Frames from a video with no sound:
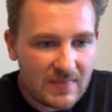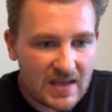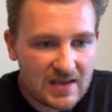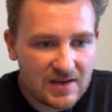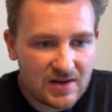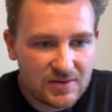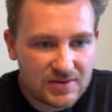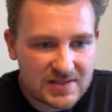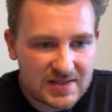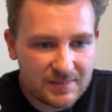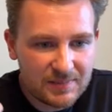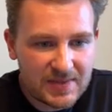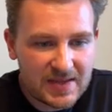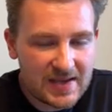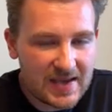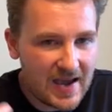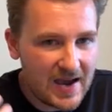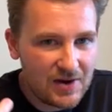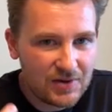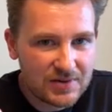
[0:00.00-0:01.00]
you know,
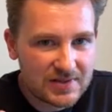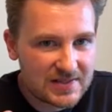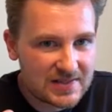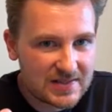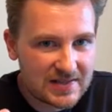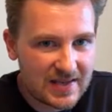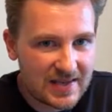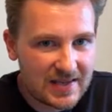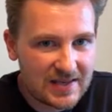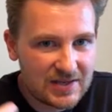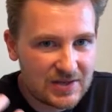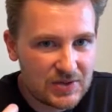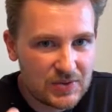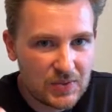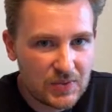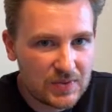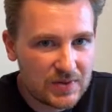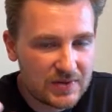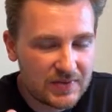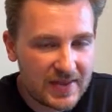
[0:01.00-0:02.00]
something else in
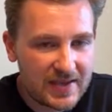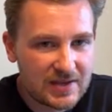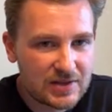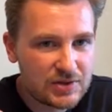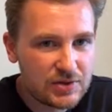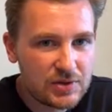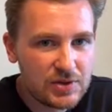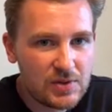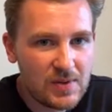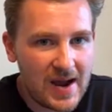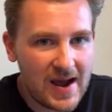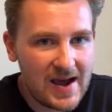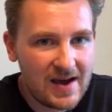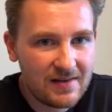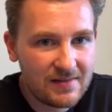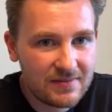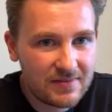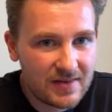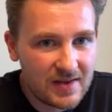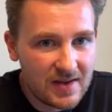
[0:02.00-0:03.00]
your, like, do you
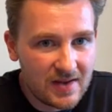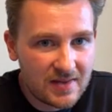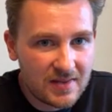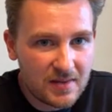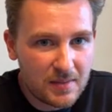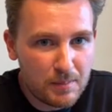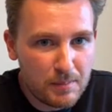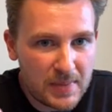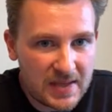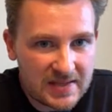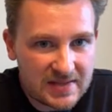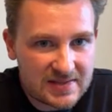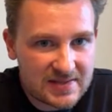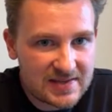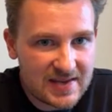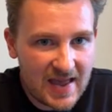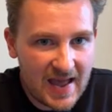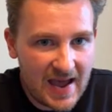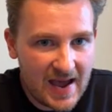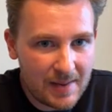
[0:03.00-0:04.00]
have the Mint
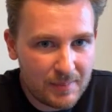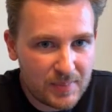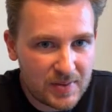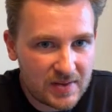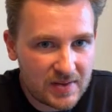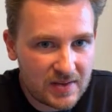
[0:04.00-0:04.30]
app?